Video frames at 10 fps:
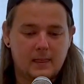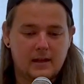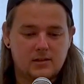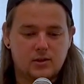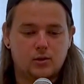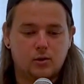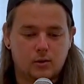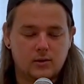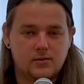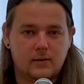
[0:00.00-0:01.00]
It's the
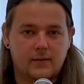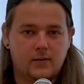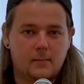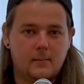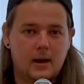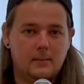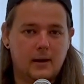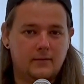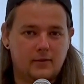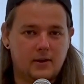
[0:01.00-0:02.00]
chorus riff from
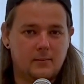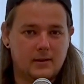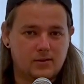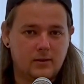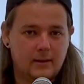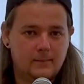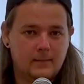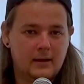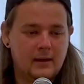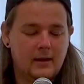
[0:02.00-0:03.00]
My Friend of Misery,
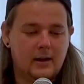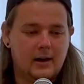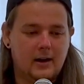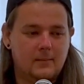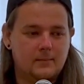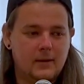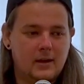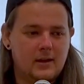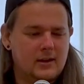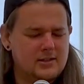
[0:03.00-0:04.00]

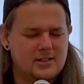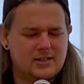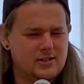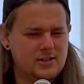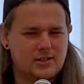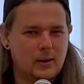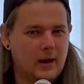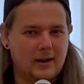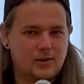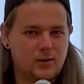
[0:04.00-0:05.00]
because it's just so
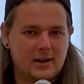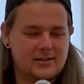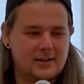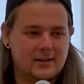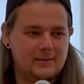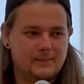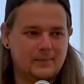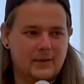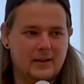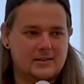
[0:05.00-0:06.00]
interesting.
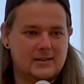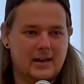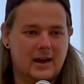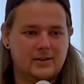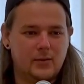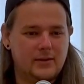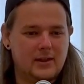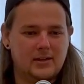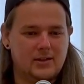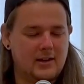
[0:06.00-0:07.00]
I don't think
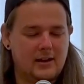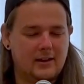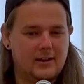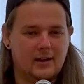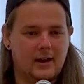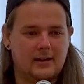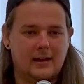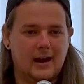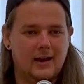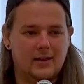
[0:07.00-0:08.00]
they've done anything like
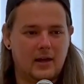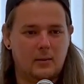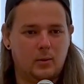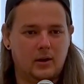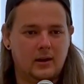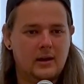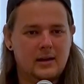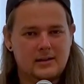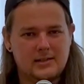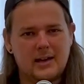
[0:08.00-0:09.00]
that at that point.
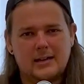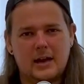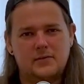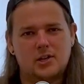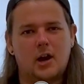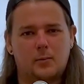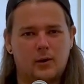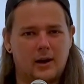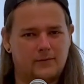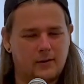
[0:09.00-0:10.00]
It's like an F sharp
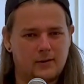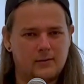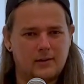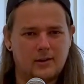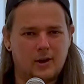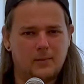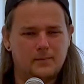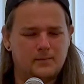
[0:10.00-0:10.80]
riff, and you know,